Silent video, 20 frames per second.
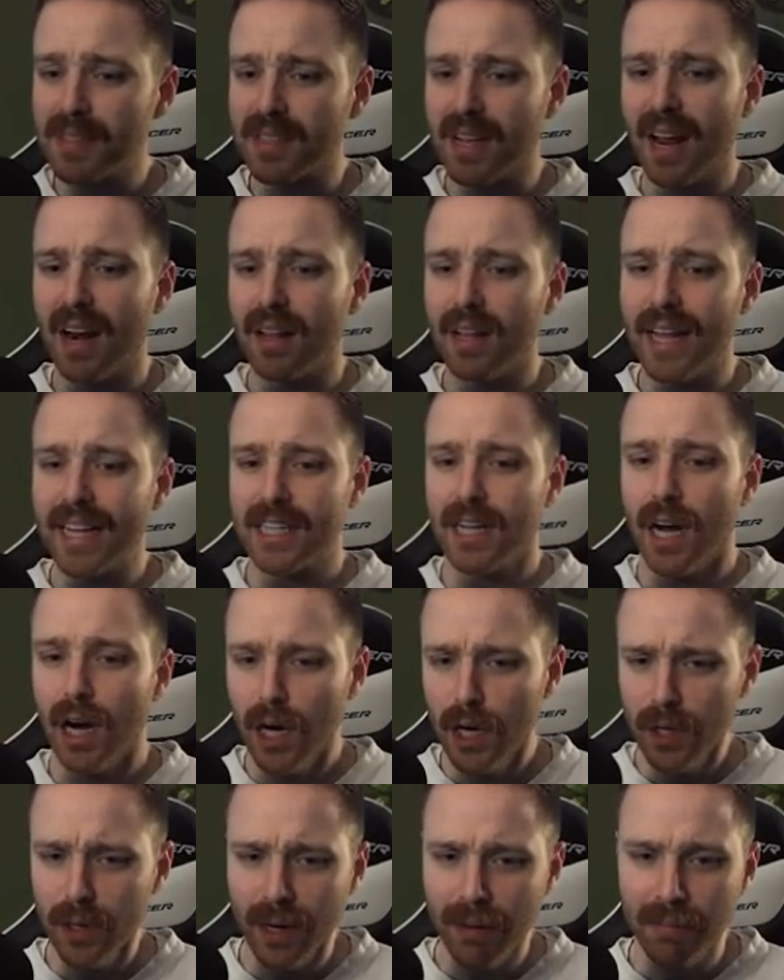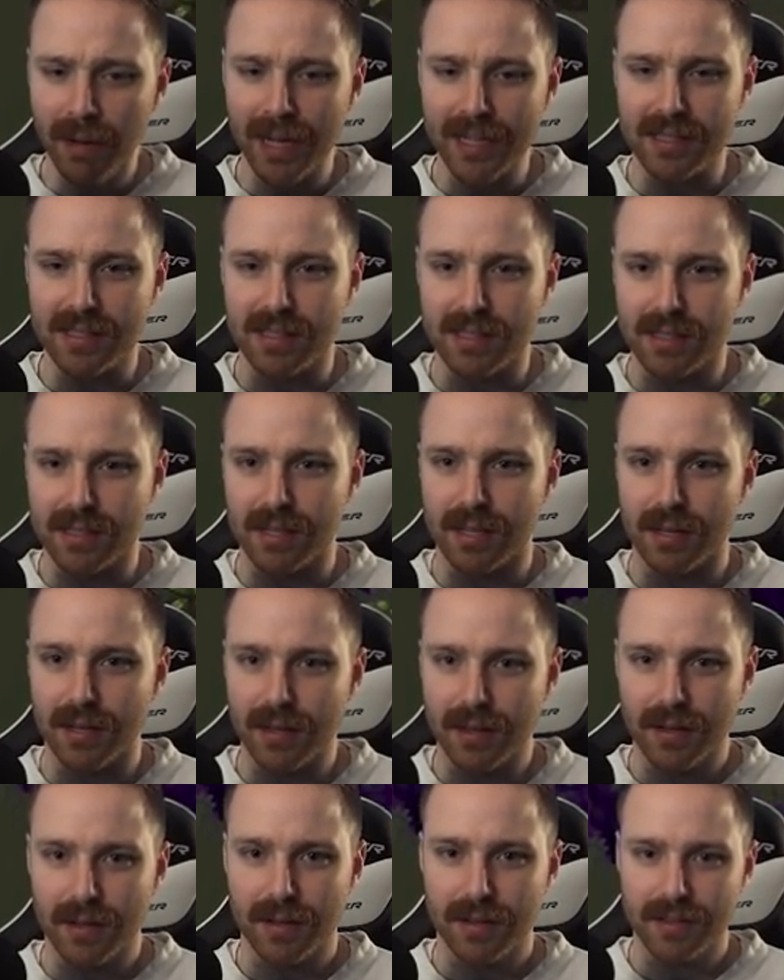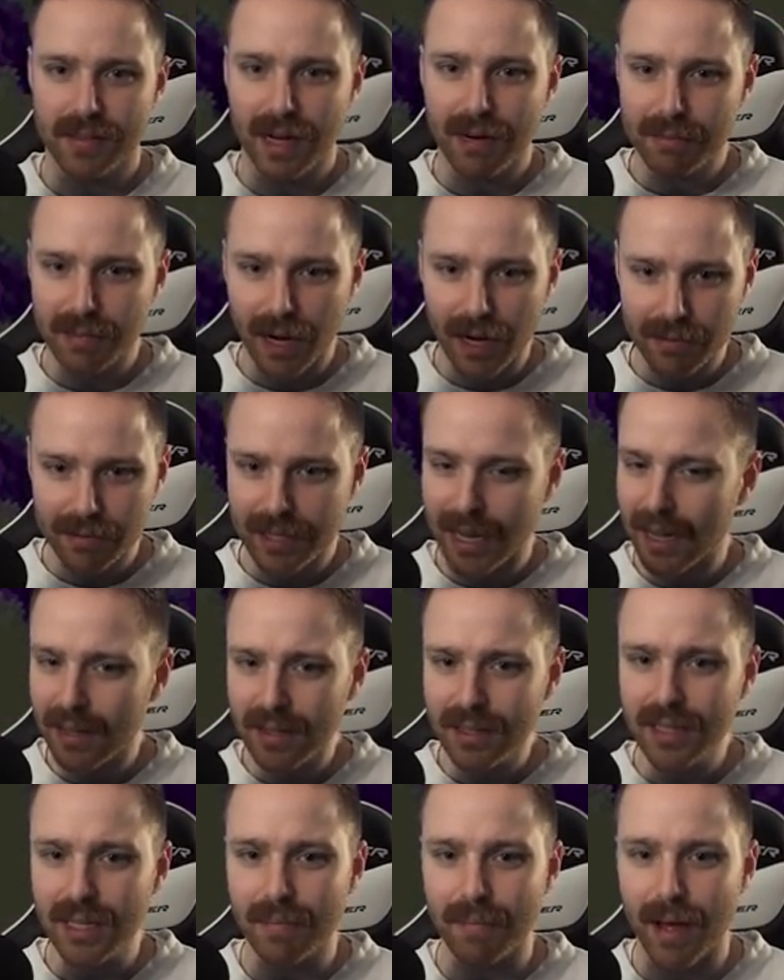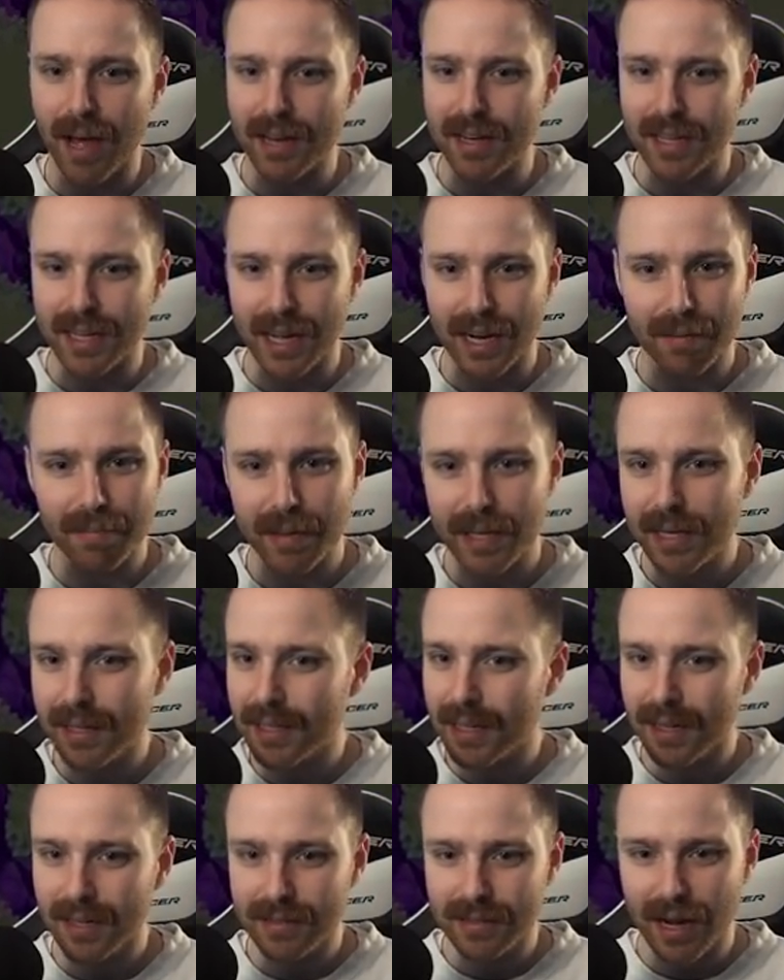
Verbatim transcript: is kind of like, oh, I missed. I'm telling you, man, you got to be good at